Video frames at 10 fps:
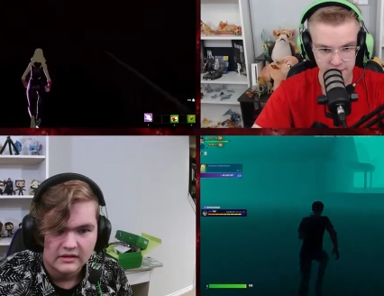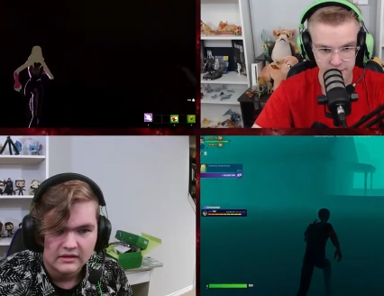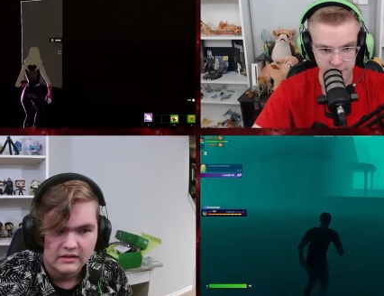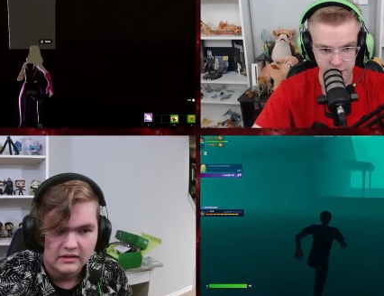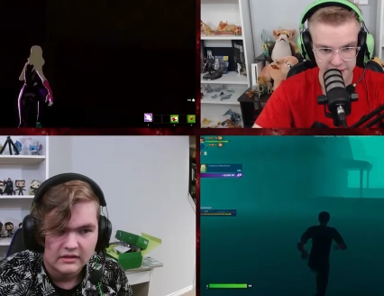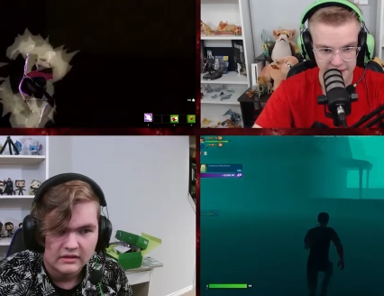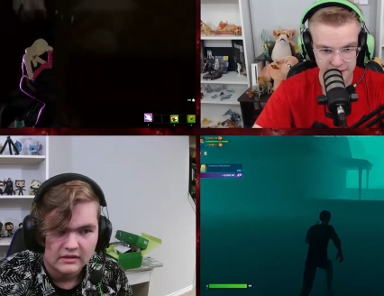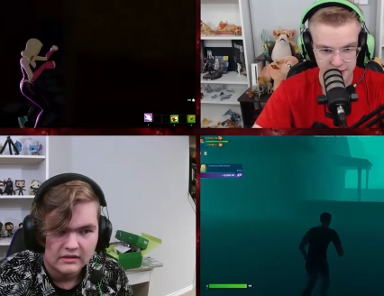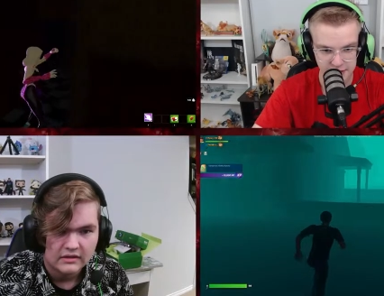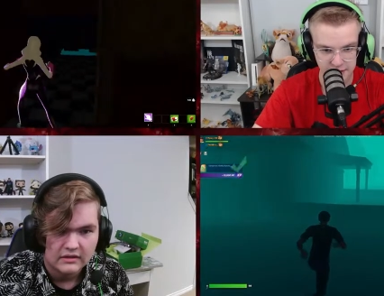Speaker 1: one next
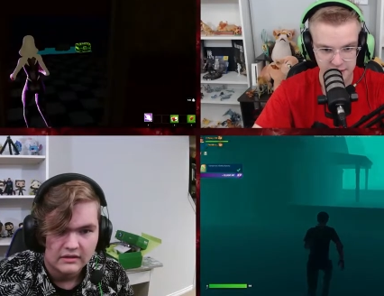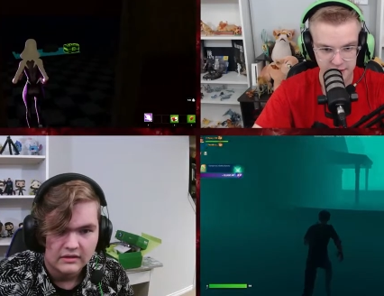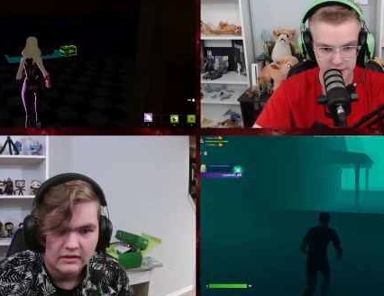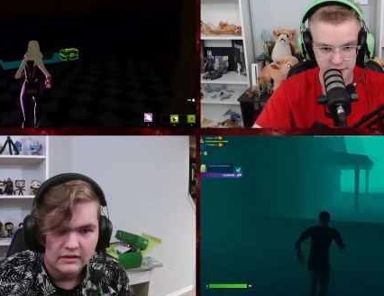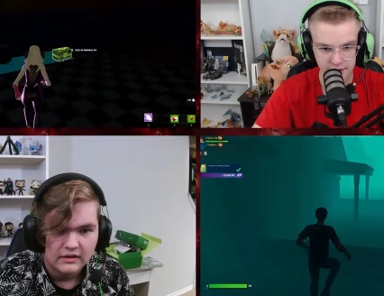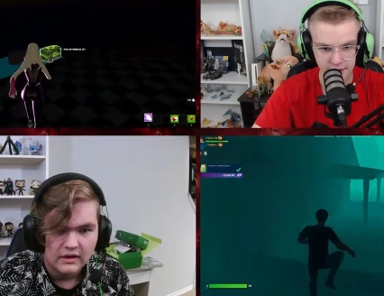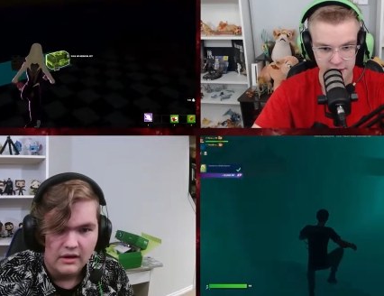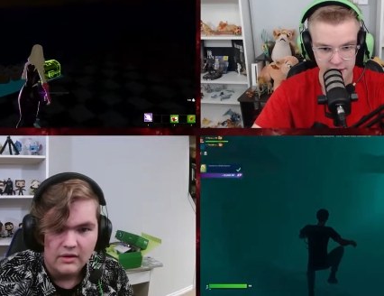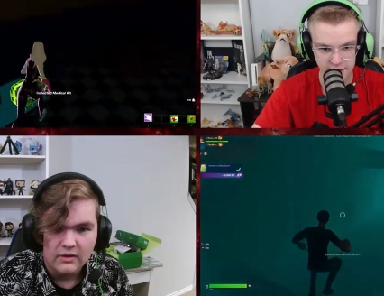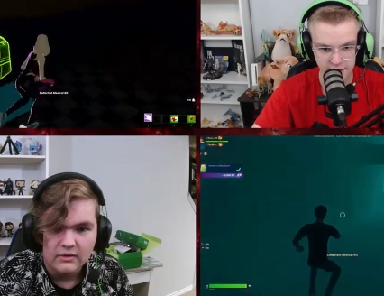week.
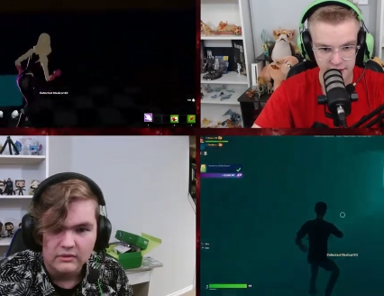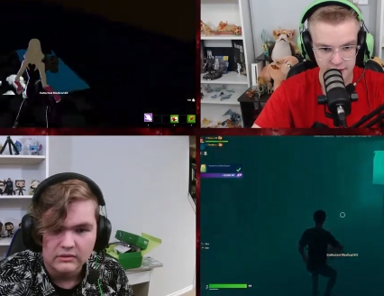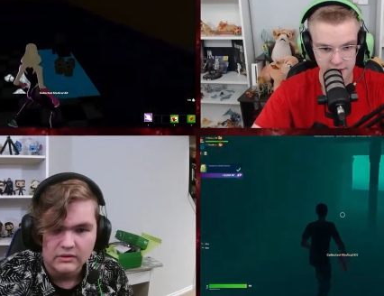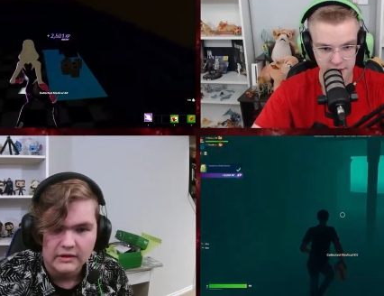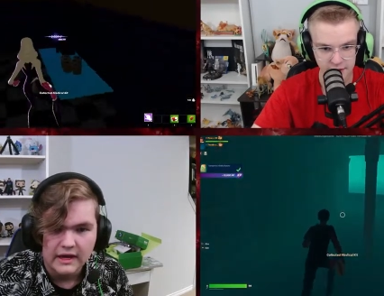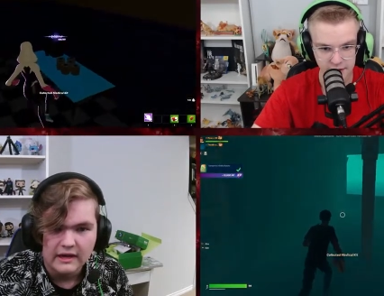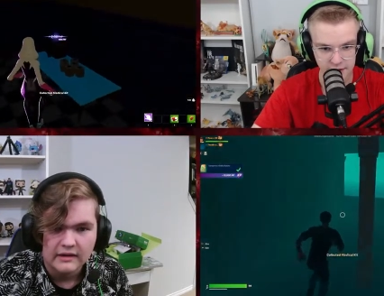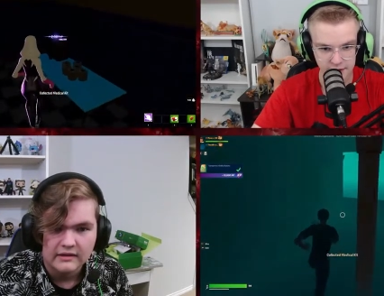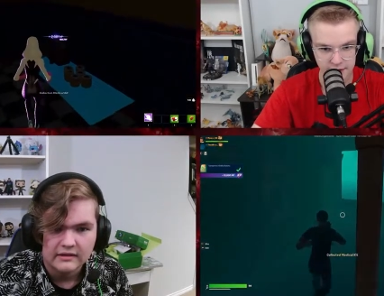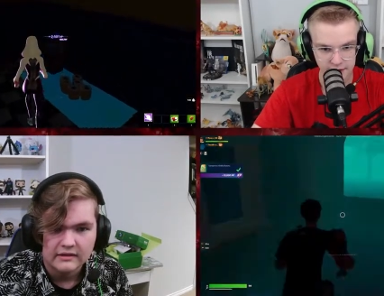
Speaker 2: Oh, okay.
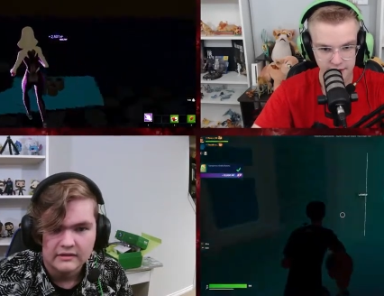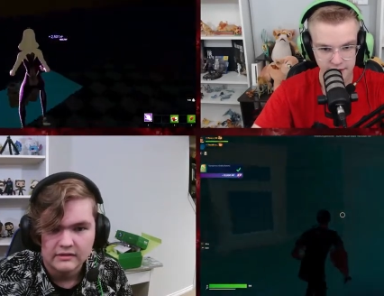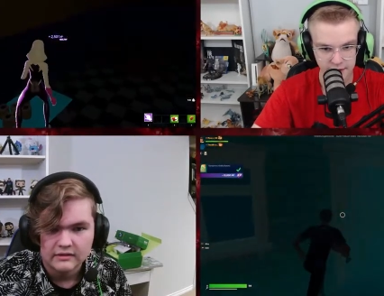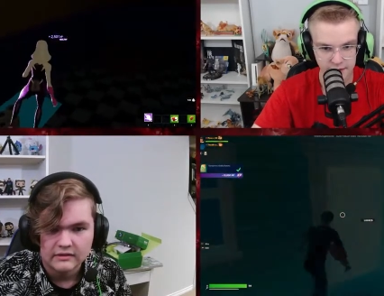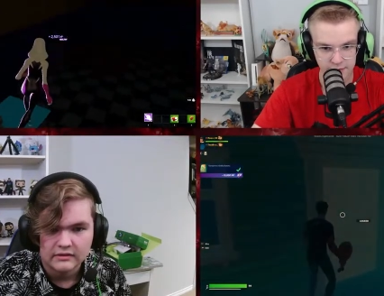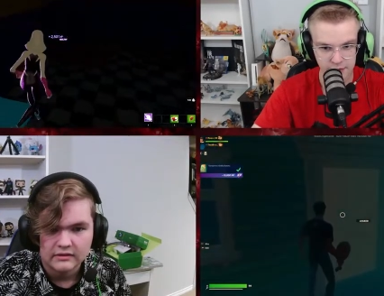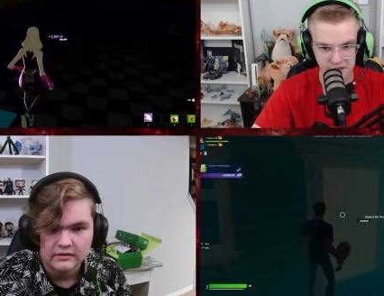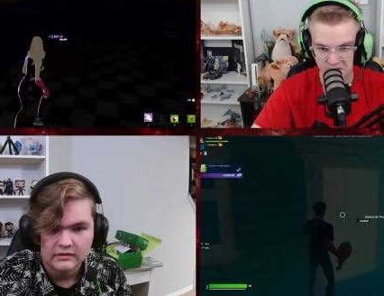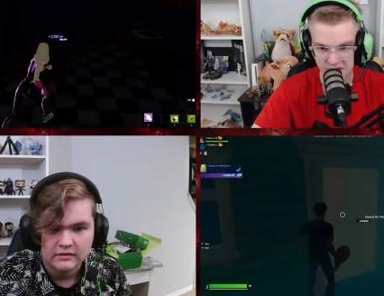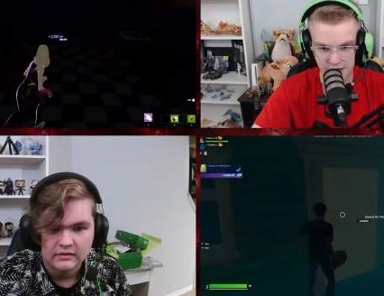
Speaker 1: But
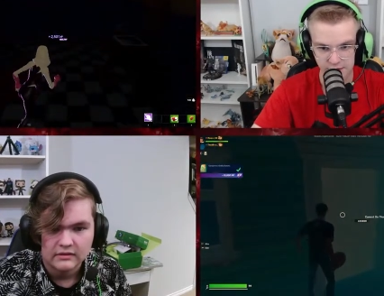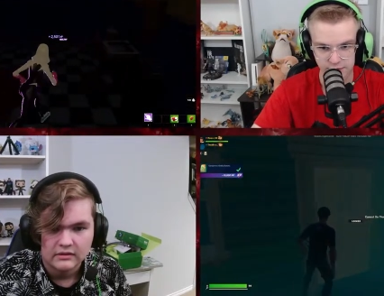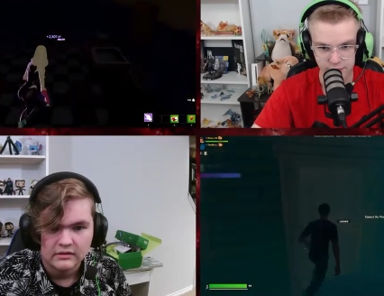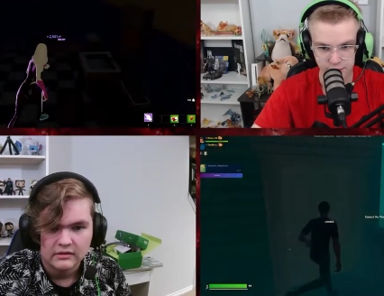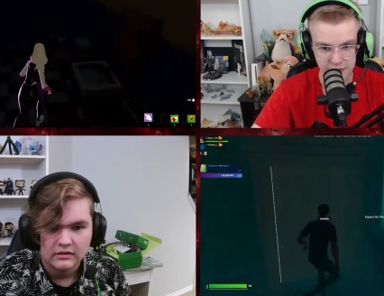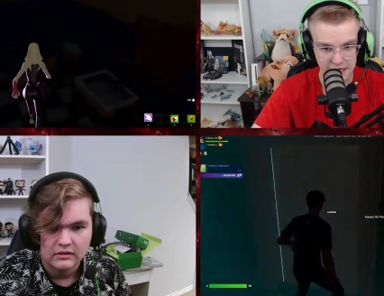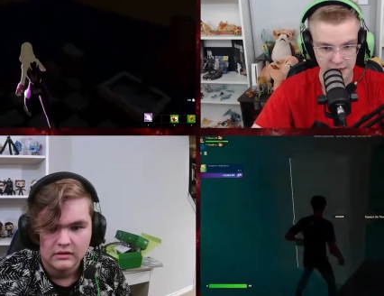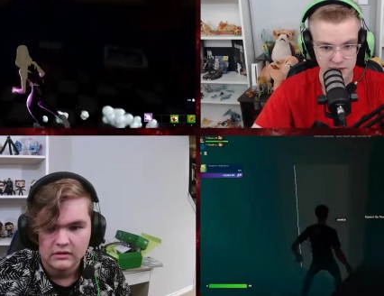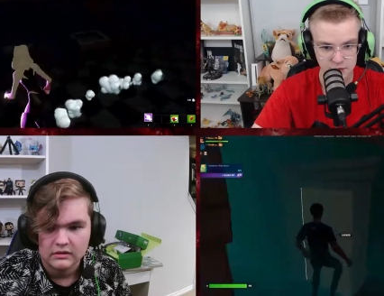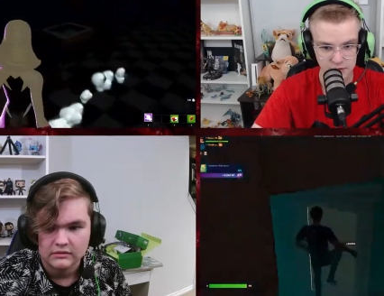yeah, tell
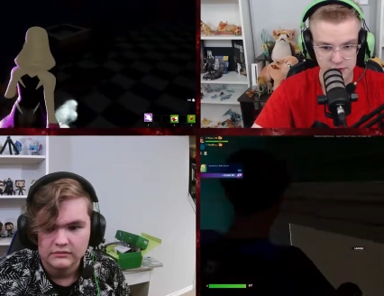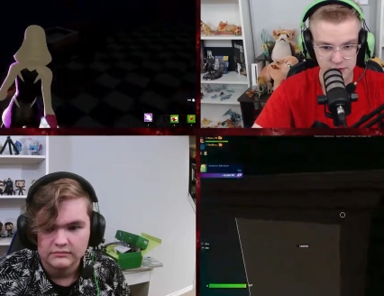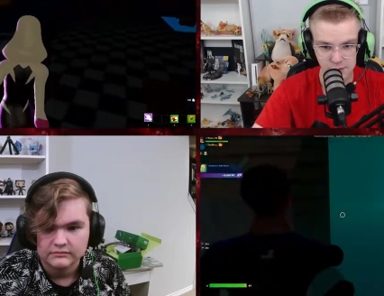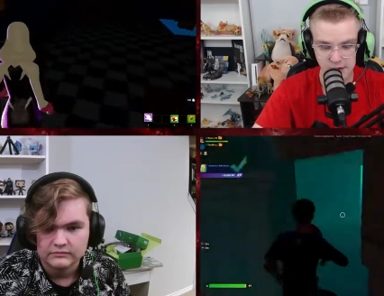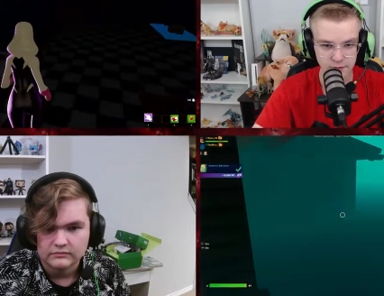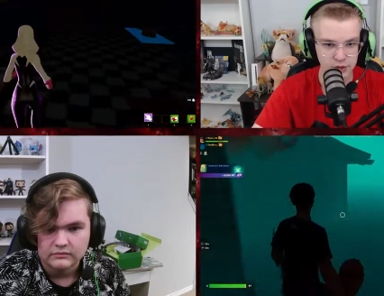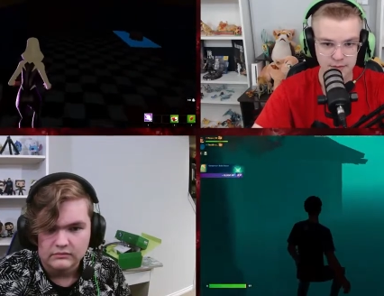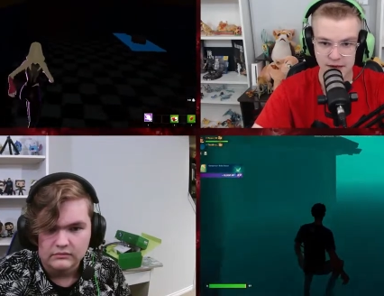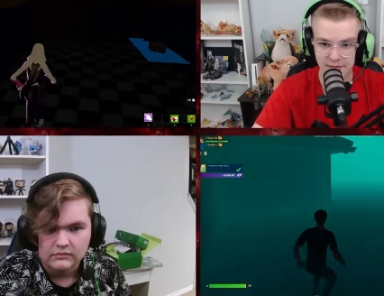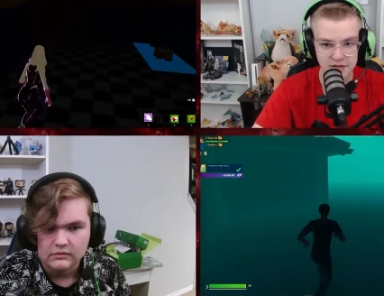us which ones you want. We
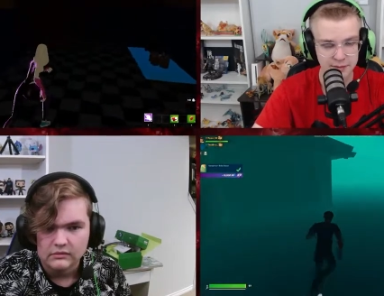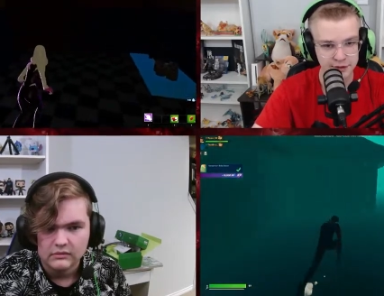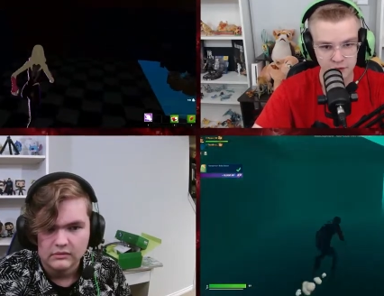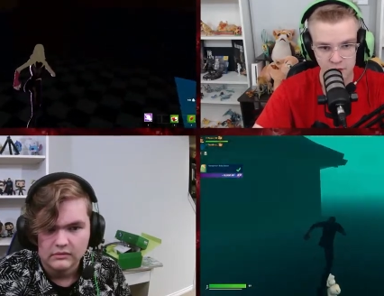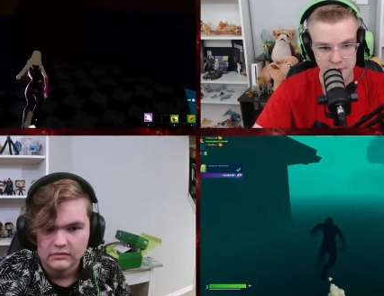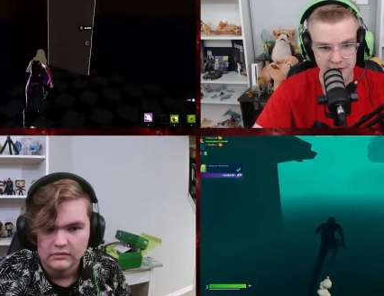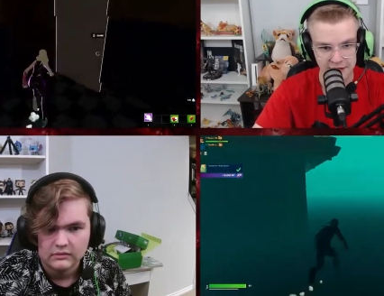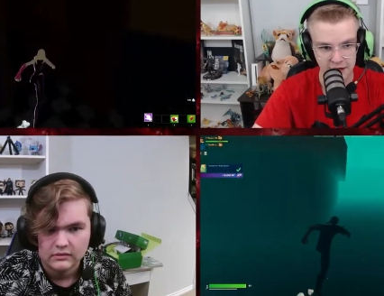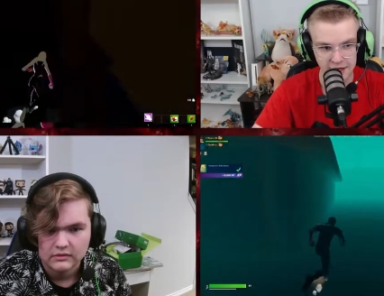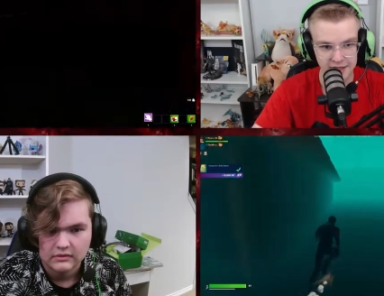might be able to do it. We might
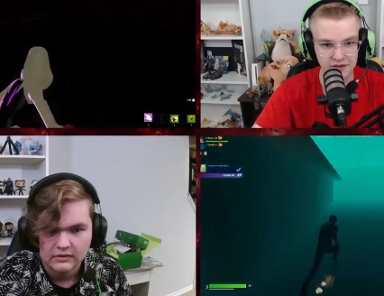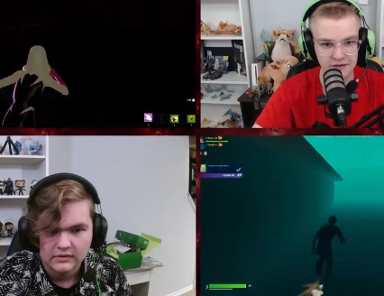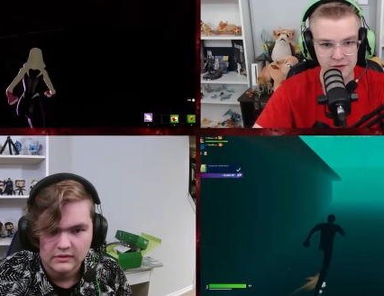not. Even if they're